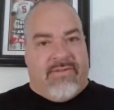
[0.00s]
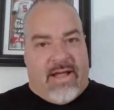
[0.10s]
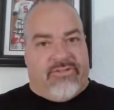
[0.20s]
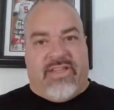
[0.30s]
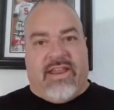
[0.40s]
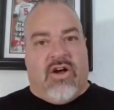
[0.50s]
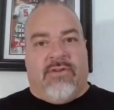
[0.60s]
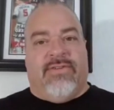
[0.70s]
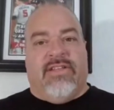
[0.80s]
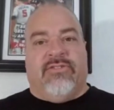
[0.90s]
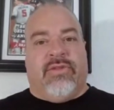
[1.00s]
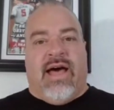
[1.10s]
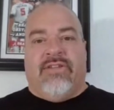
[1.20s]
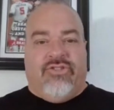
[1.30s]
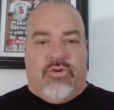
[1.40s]
have an outstanding offensive
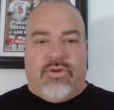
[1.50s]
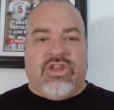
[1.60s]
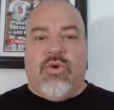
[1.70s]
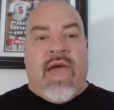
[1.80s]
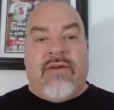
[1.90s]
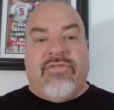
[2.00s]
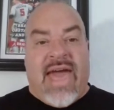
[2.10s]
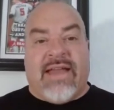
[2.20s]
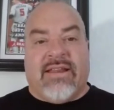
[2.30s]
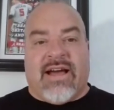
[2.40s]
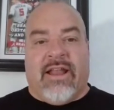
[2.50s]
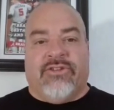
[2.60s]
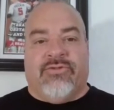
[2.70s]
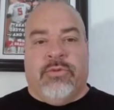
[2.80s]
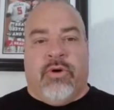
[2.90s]
line. So you have that in
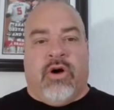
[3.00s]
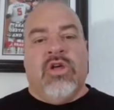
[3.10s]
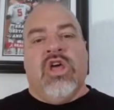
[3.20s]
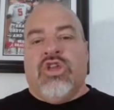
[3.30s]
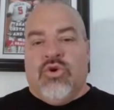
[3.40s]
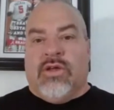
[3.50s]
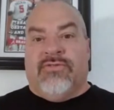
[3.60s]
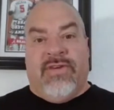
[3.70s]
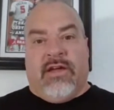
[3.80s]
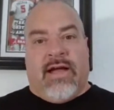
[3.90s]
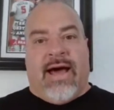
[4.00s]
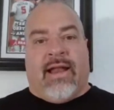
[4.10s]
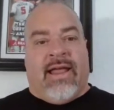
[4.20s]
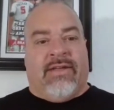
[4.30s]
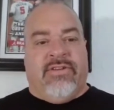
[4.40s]
college football. You can figure
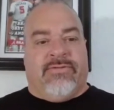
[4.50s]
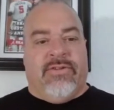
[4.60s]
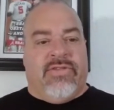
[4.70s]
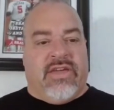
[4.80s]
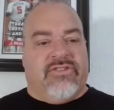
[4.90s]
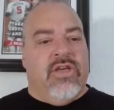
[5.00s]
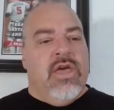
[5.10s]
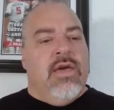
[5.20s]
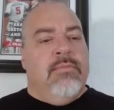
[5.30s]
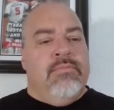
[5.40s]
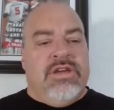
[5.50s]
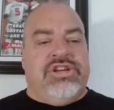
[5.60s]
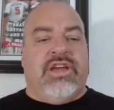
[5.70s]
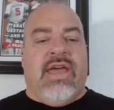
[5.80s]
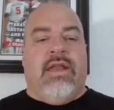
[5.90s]
out a lot of different things.
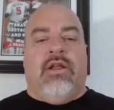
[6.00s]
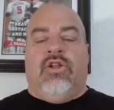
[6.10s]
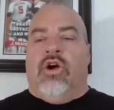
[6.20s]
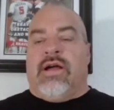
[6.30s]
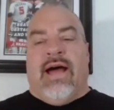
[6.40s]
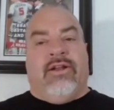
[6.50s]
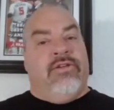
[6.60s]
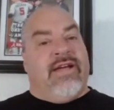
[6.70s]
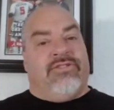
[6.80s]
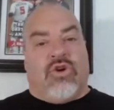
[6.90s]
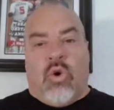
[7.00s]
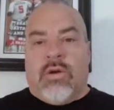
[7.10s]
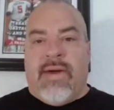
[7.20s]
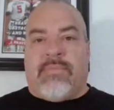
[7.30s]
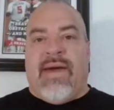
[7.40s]
Michigan, look, I know they've got their
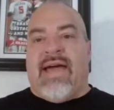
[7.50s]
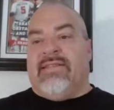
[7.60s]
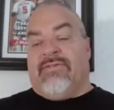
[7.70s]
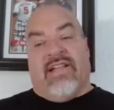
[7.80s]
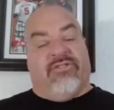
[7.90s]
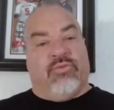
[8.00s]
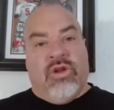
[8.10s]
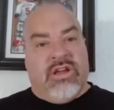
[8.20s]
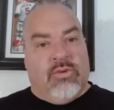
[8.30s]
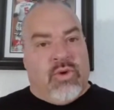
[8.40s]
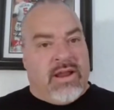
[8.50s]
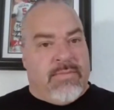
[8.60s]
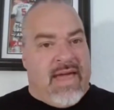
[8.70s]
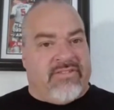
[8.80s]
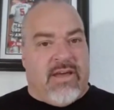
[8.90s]
quarterback back. They've got some really good
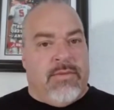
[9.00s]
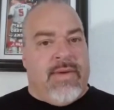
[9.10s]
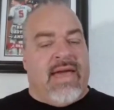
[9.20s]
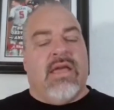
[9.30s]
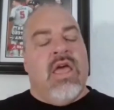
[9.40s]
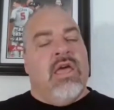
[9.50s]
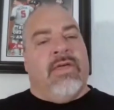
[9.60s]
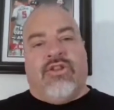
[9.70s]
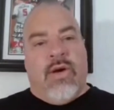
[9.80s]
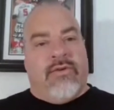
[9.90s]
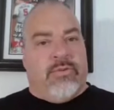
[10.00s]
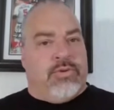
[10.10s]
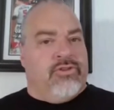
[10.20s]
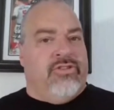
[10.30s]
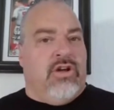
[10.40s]
running backs coming back. They do have some
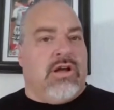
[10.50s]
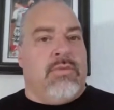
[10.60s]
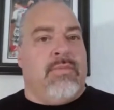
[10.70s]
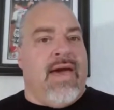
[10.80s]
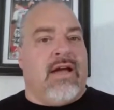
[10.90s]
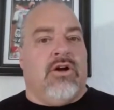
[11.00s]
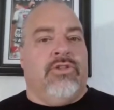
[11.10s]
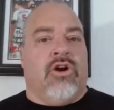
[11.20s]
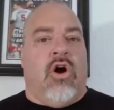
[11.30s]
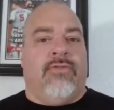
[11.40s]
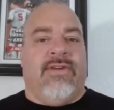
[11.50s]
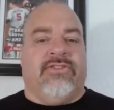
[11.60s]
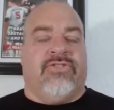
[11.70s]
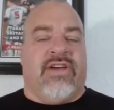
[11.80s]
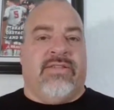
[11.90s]
personnel coming back on their
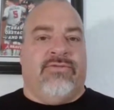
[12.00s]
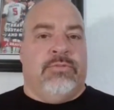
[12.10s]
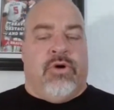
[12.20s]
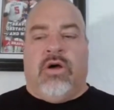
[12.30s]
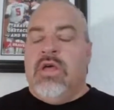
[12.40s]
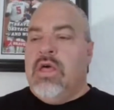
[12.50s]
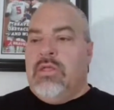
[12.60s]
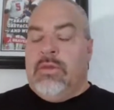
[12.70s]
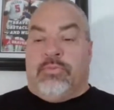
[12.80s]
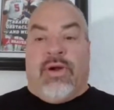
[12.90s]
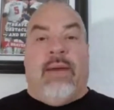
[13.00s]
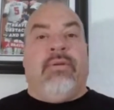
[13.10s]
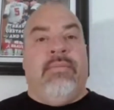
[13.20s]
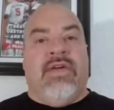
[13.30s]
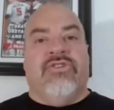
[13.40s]
offensive side of the football. The
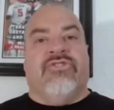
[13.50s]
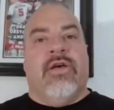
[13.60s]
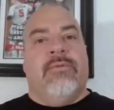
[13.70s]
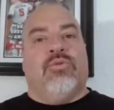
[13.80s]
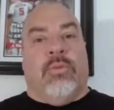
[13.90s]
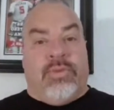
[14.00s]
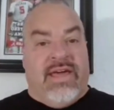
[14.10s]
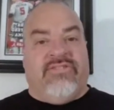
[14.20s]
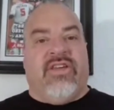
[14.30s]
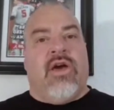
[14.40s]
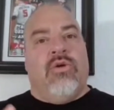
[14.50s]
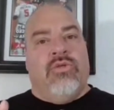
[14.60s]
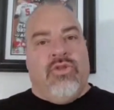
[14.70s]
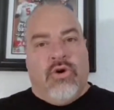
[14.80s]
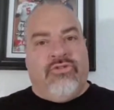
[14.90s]
problem is replacing
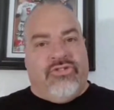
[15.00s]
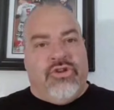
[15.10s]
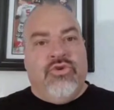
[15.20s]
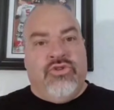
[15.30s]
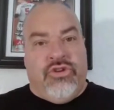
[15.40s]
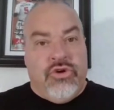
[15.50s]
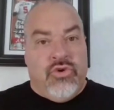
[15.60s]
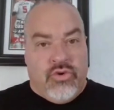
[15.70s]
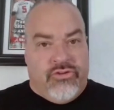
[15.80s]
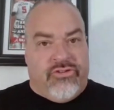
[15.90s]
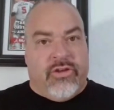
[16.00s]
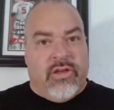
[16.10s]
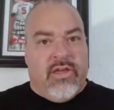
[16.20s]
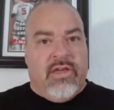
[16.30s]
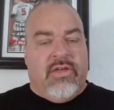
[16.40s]
those two dudes
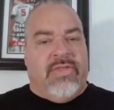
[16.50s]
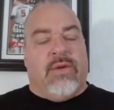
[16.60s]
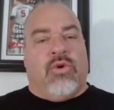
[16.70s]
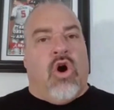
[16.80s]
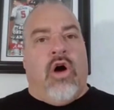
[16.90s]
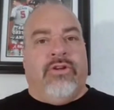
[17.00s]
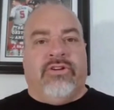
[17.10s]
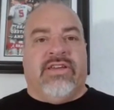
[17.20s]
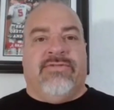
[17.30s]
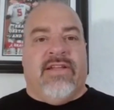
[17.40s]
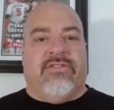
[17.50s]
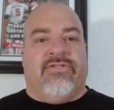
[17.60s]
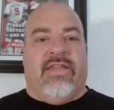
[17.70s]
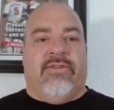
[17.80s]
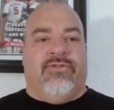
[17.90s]
that were on their defensive
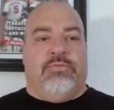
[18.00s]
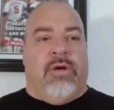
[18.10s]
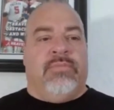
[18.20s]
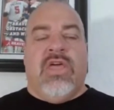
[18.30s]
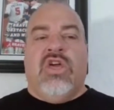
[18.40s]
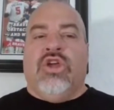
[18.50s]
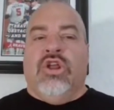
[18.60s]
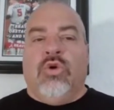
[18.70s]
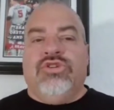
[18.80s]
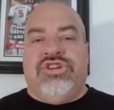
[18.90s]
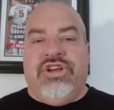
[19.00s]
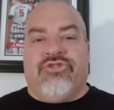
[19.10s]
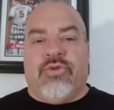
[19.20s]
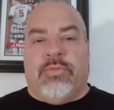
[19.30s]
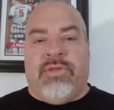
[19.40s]
side of the football. You don't
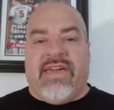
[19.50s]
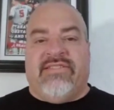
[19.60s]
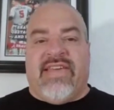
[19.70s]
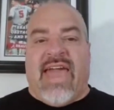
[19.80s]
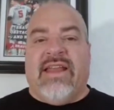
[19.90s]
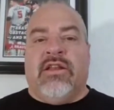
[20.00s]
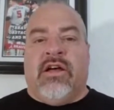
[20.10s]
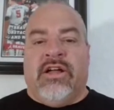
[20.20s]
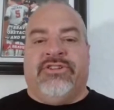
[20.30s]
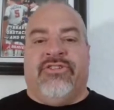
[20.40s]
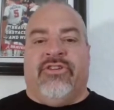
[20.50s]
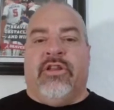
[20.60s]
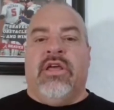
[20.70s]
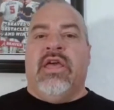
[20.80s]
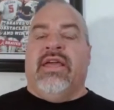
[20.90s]
just replace Aiden
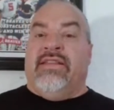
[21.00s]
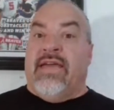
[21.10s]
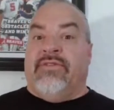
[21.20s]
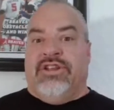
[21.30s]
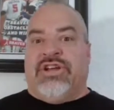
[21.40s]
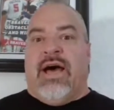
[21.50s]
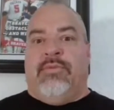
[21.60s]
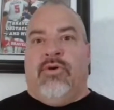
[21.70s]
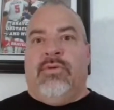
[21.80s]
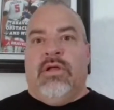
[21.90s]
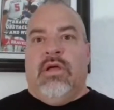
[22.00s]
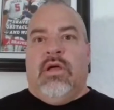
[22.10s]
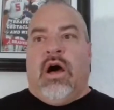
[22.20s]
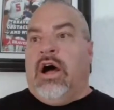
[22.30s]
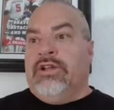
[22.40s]
Hutchinson and David Ajabo.
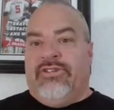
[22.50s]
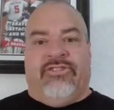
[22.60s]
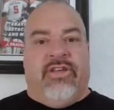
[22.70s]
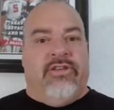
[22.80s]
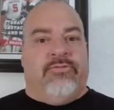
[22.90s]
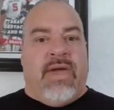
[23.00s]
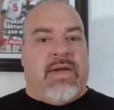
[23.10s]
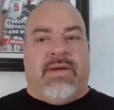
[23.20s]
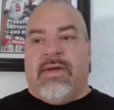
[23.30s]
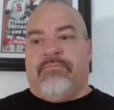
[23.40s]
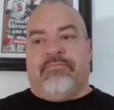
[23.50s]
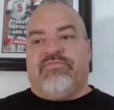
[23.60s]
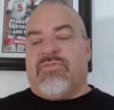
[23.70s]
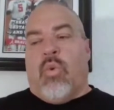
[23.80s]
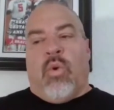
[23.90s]
Hutchinson is maybe
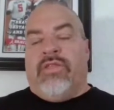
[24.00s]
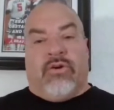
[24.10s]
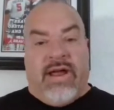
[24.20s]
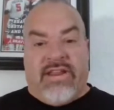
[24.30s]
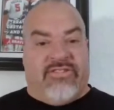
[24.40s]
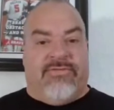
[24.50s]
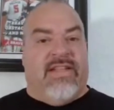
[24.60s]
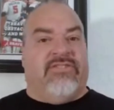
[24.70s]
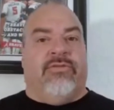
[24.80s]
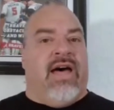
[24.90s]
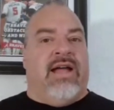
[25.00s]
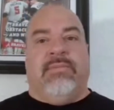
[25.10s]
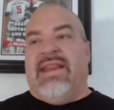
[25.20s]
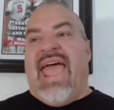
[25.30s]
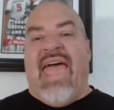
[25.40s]
one of the greatest defensive
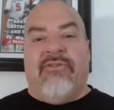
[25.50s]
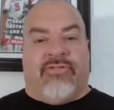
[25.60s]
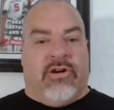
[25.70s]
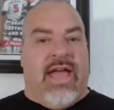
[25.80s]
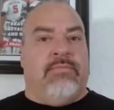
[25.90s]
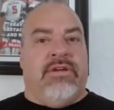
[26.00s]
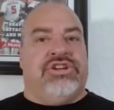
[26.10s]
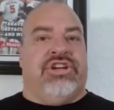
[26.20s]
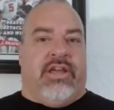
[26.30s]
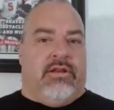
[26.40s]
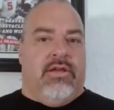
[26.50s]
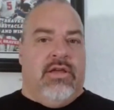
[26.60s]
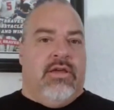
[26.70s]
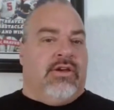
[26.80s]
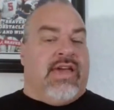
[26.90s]
linemen ever at Michigan.
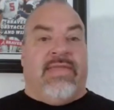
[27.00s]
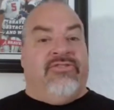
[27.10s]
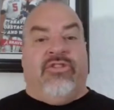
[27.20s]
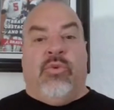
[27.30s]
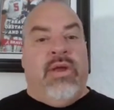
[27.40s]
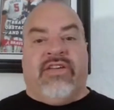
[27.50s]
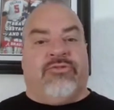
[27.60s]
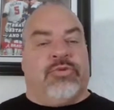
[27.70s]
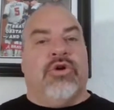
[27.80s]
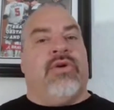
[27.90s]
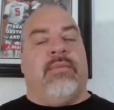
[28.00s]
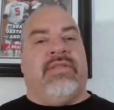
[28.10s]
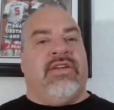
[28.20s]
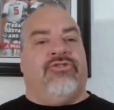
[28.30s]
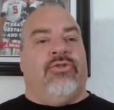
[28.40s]
Okay, and this is the winningest program in
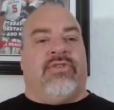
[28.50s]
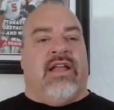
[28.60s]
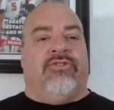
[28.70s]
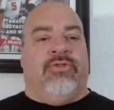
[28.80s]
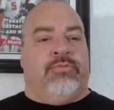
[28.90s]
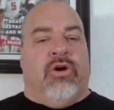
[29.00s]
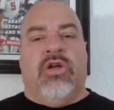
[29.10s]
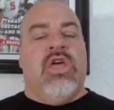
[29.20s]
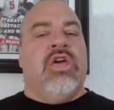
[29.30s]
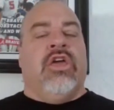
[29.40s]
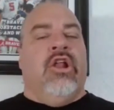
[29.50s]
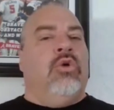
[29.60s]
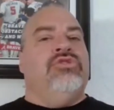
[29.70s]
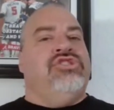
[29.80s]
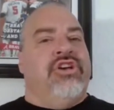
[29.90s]
the history of college football. You
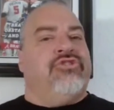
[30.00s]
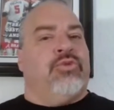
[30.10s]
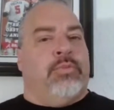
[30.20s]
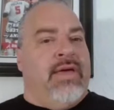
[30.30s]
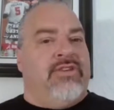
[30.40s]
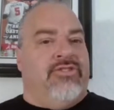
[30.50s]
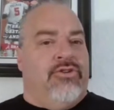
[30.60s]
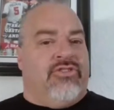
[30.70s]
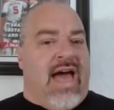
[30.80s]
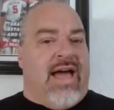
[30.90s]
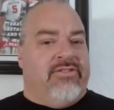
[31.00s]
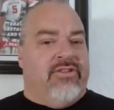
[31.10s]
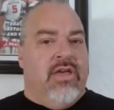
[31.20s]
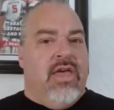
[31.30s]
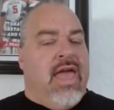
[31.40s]
don't just replace those guys.